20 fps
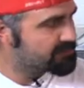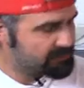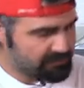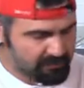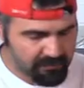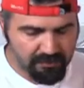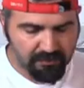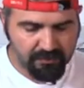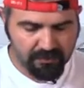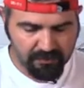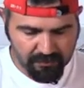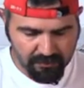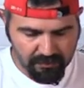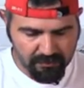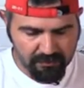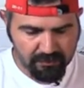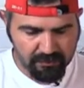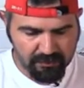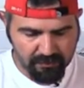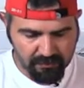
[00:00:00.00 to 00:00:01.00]

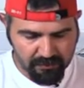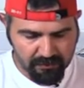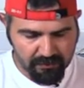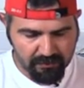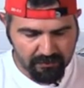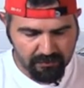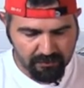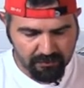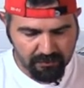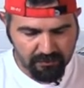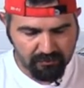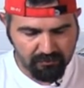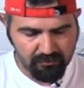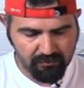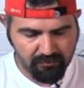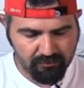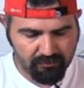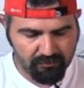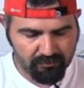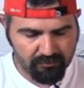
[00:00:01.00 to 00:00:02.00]

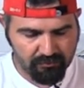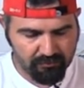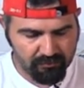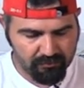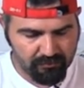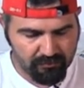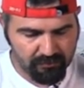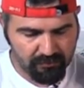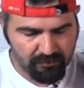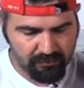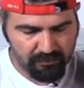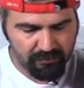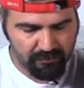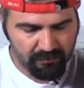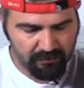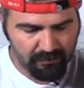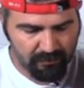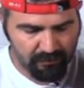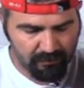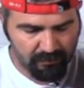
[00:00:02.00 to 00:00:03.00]

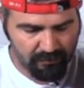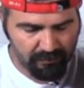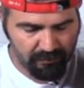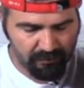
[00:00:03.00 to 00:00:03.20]
(not speaking)